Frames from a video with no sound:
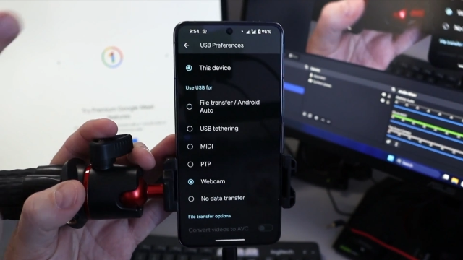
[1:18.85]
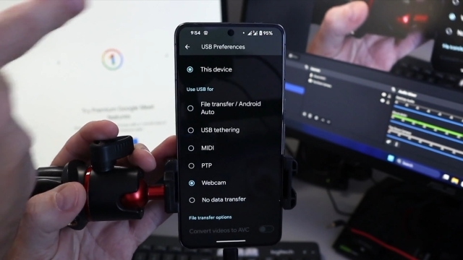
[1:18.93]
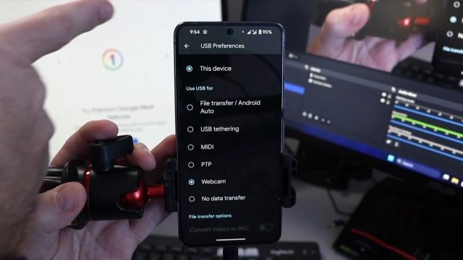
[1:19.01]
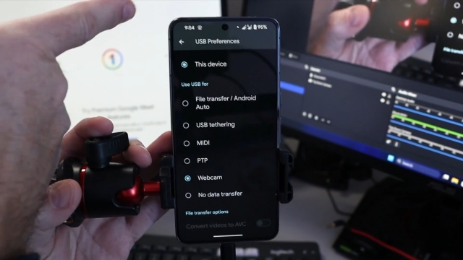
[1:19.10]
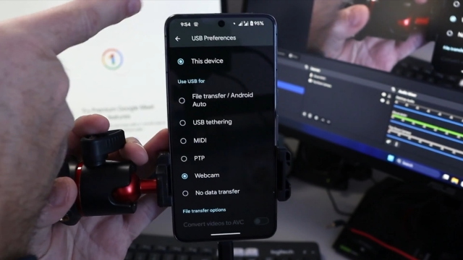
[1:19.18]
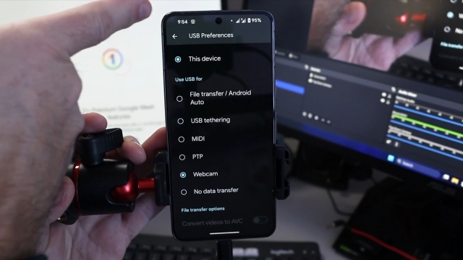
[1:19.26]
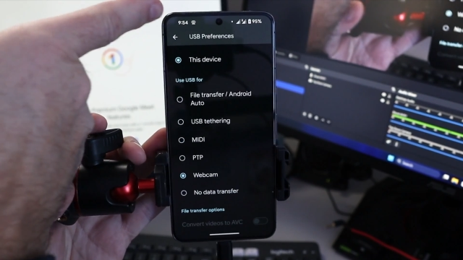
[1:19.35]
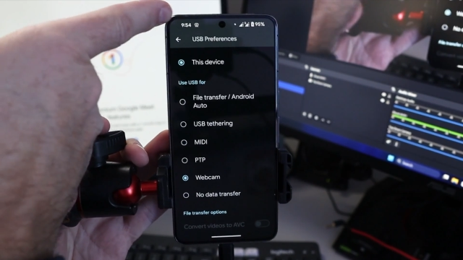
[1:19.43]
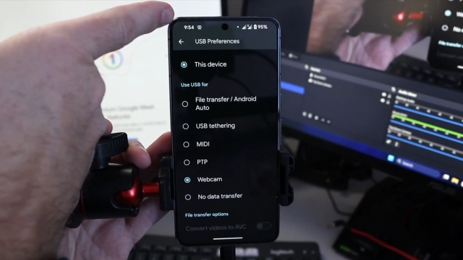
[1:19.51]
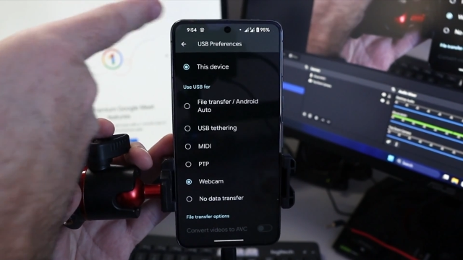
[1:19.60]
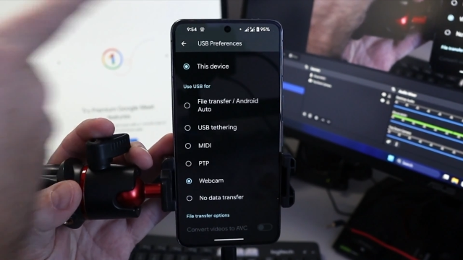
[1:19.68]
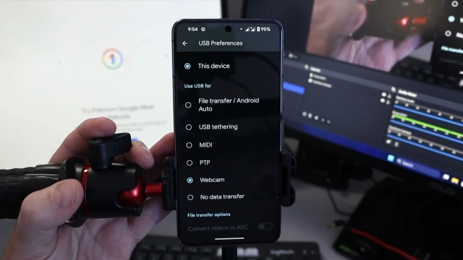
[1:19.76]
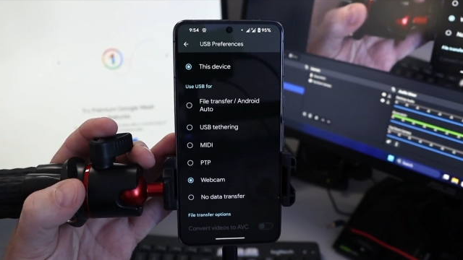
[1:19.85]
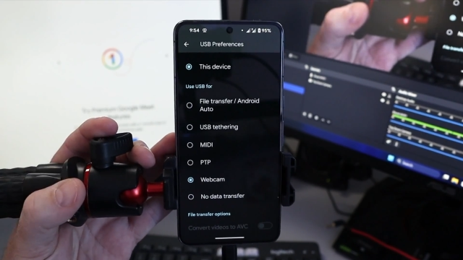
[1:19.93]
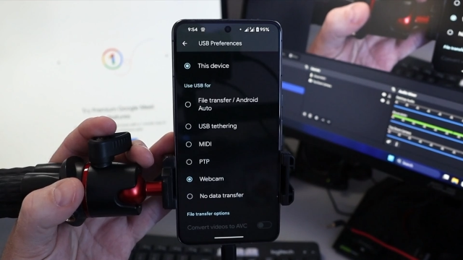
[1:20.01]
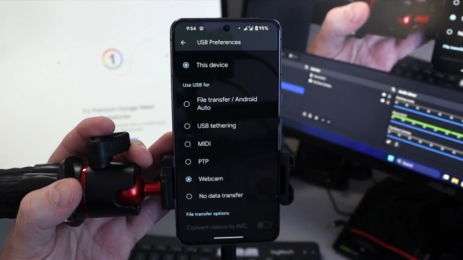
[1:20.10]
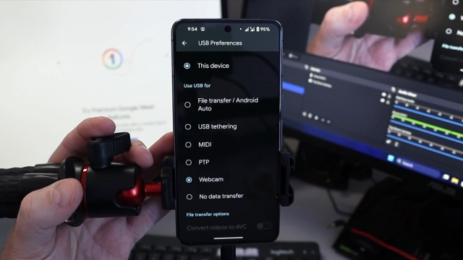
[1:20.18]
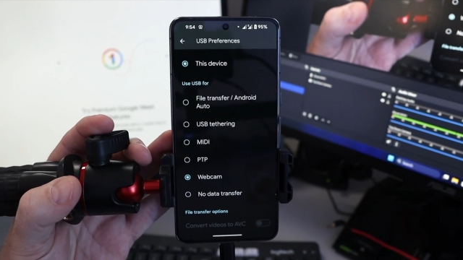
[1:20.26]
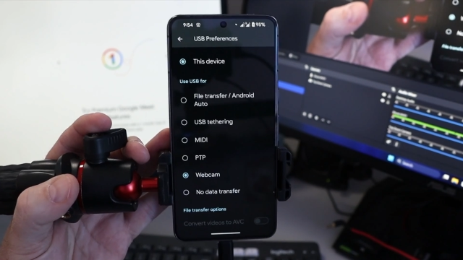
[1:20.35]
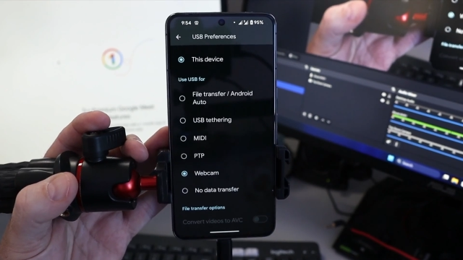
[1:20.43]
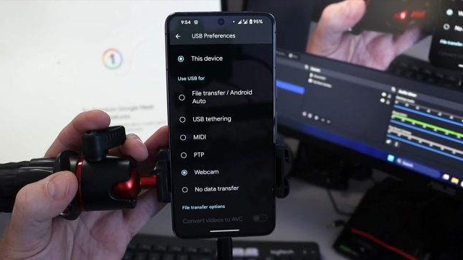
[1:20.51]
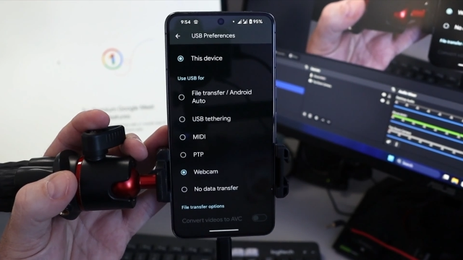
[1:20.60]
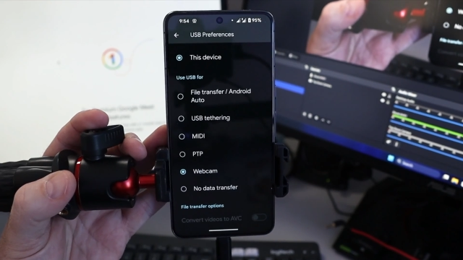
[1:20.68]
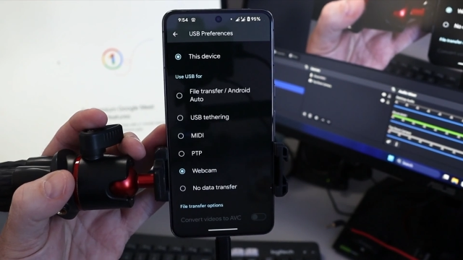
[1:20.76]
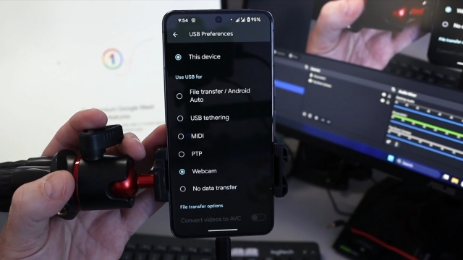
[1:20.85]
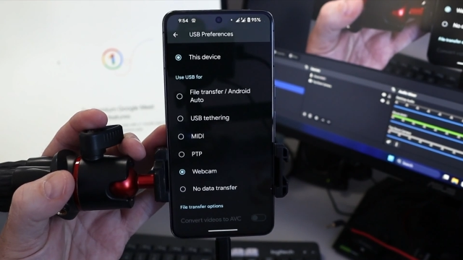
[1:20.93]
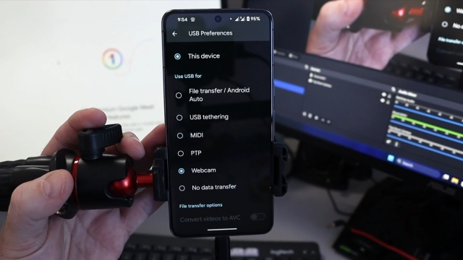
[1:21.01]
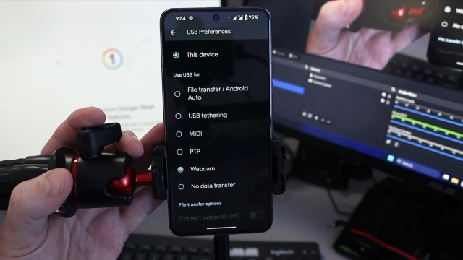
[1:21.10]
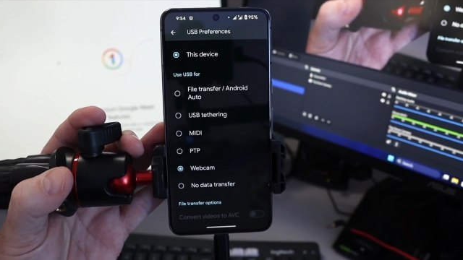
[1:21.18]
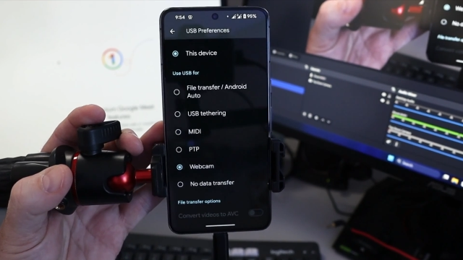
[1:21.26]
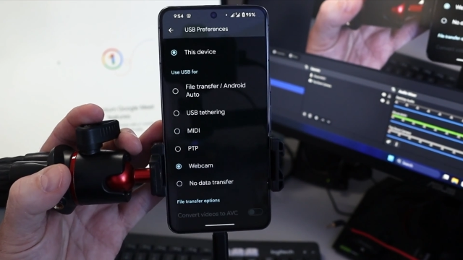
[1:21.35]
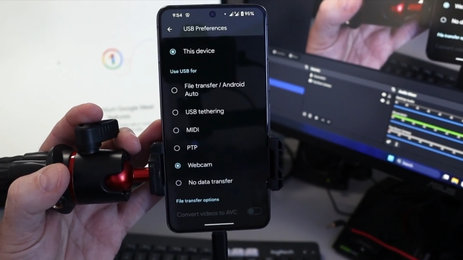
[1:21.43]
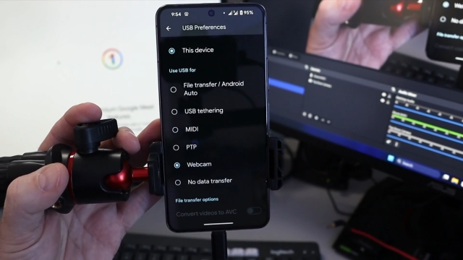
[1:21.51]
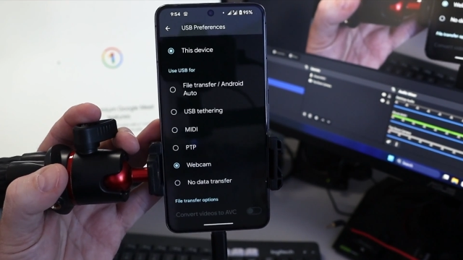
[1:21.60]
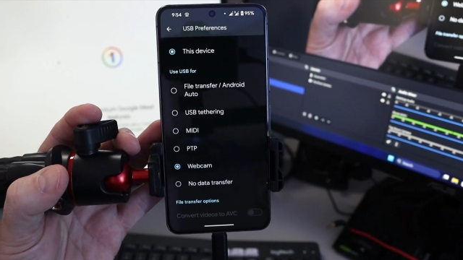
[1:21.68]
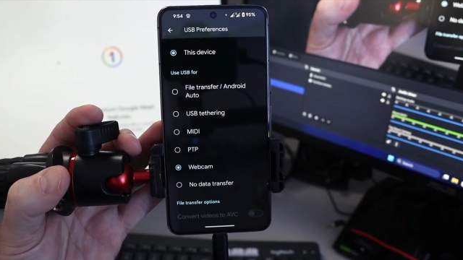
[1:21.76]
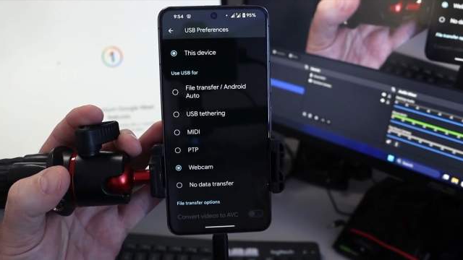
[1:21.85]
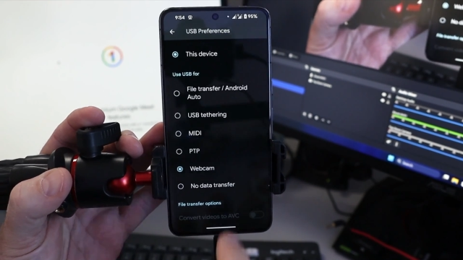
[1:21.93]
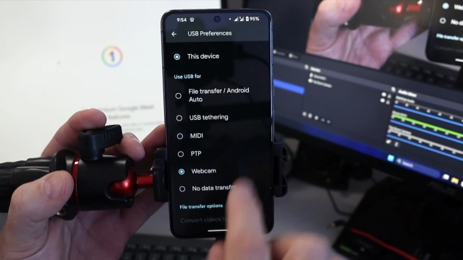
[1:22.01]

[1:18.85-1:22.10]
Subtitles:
Nobody's mouth can be seen.